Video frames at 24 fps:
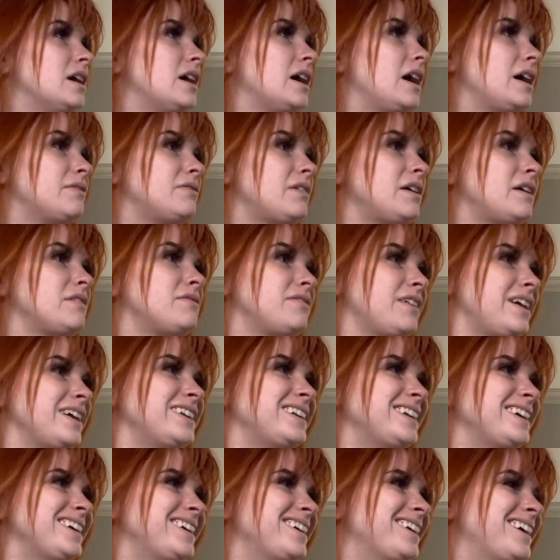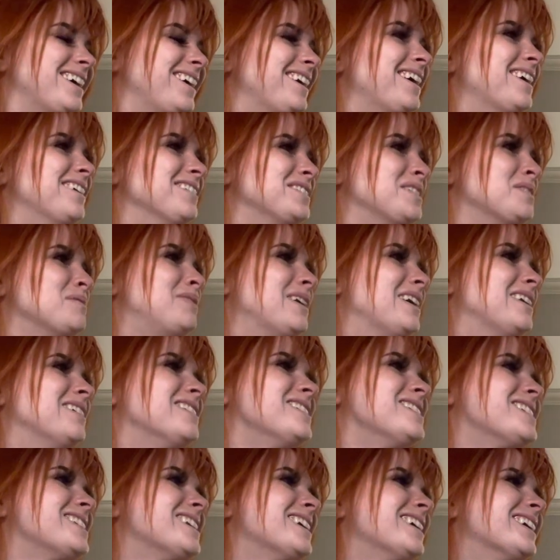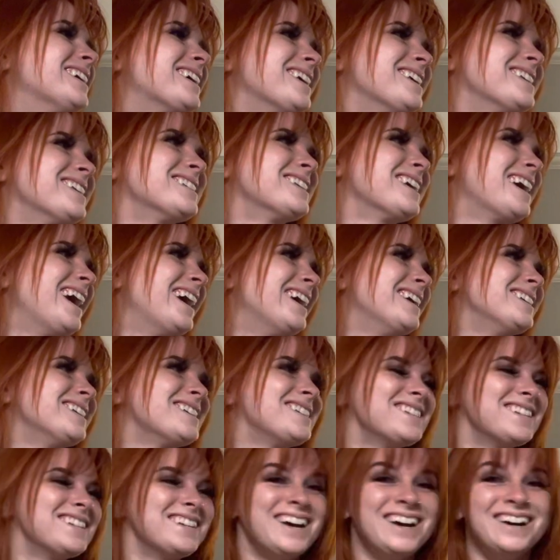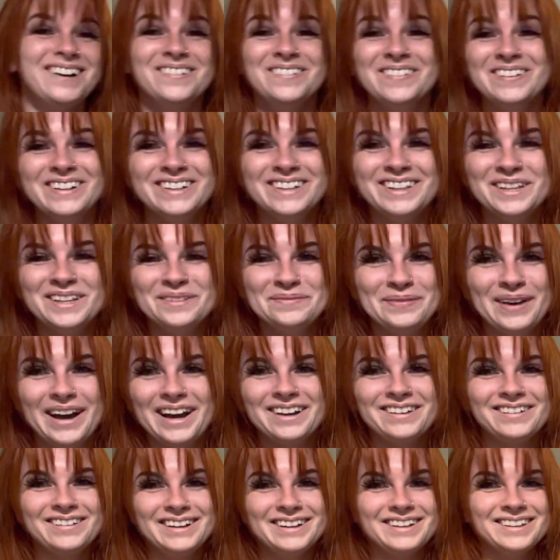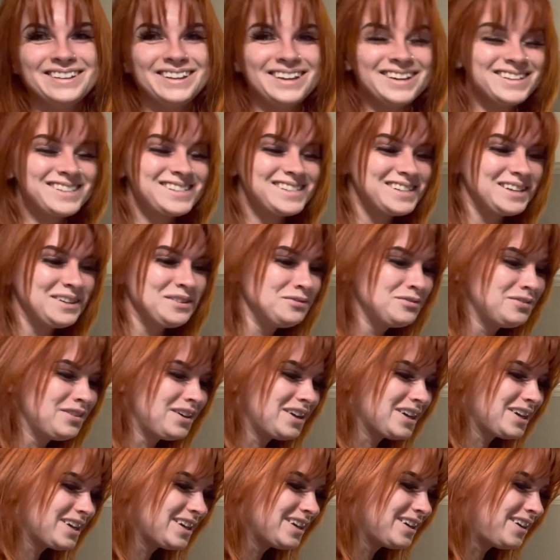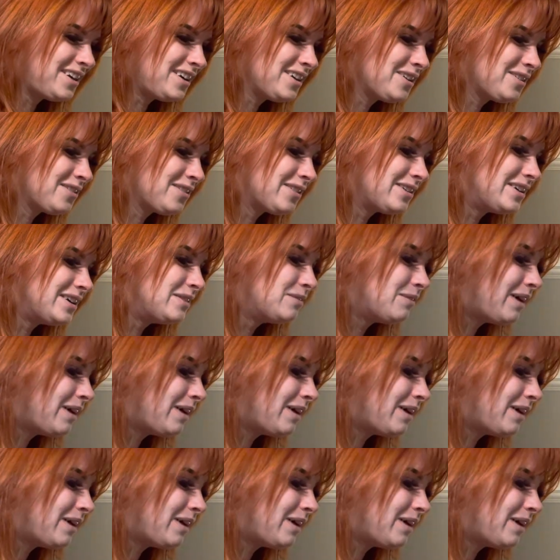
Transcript: If I find it, I'll have to post it because I just know we're in the background like so fucking awkward.